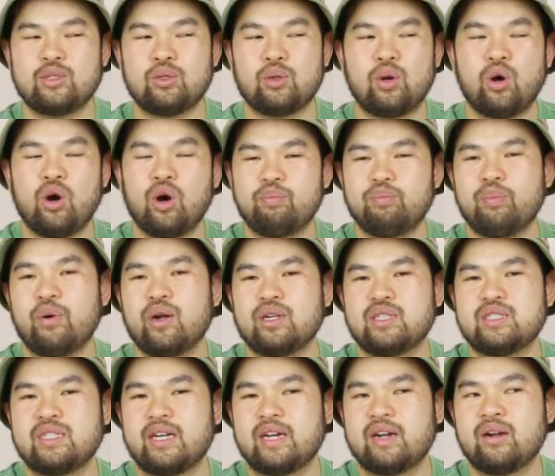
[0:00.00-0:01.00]
little hot
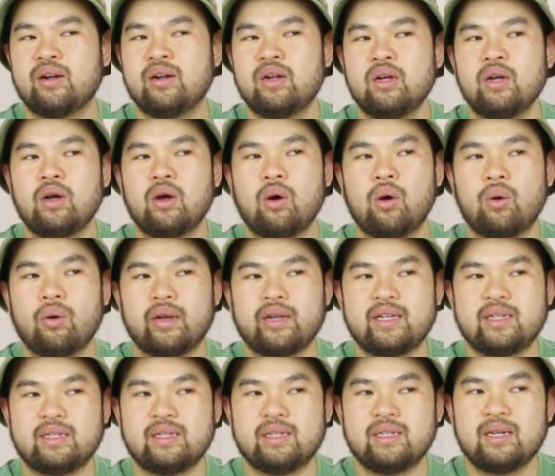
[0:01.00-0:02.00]
pots that are
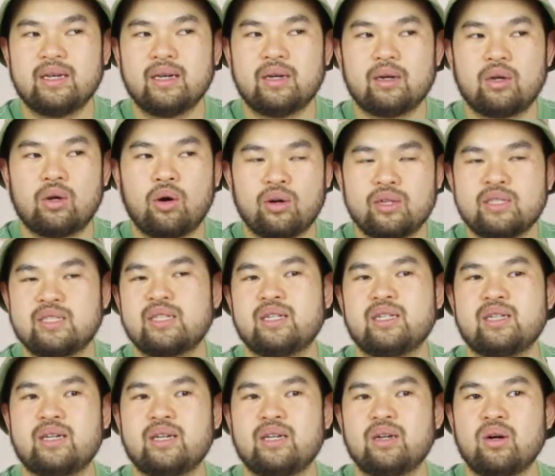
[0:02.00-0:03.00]
already
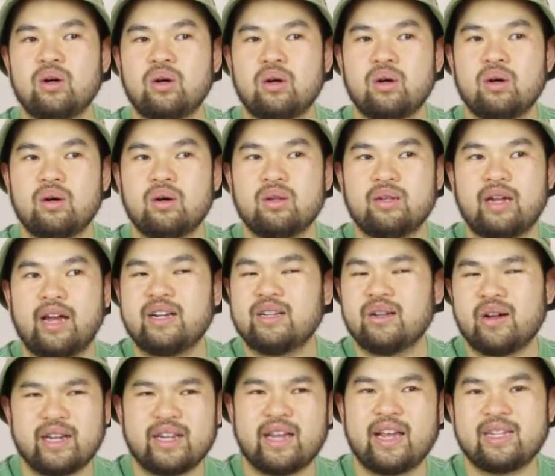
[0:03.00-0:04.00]
constantly at
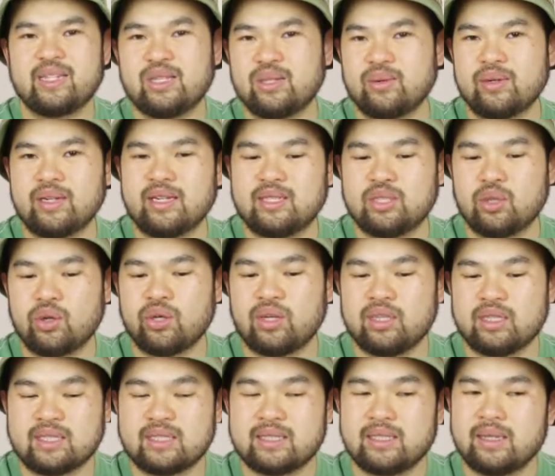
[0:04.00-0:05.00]
98 degrees, so you can
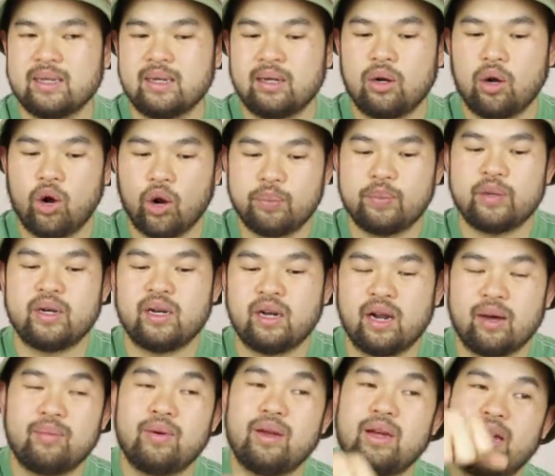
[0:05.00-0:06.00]
just open it
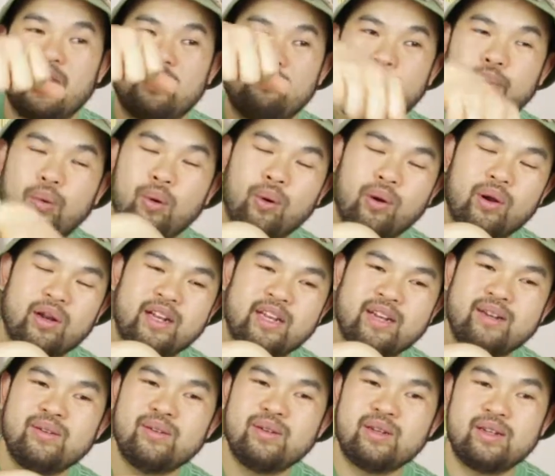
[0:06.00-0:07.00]
up and pour it
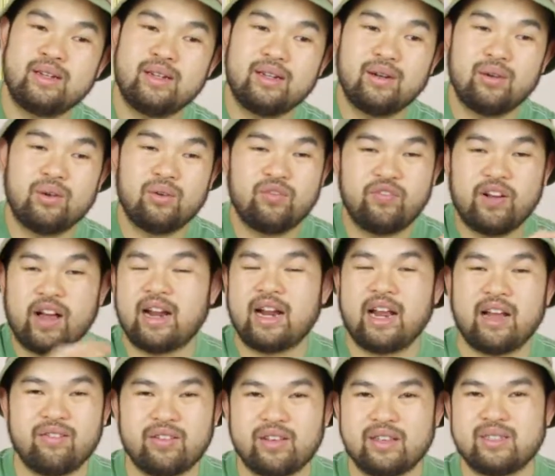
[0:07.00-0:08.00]
in without
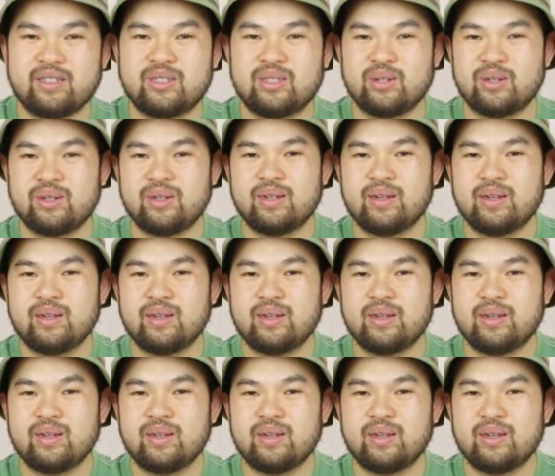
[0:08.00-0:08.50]
having to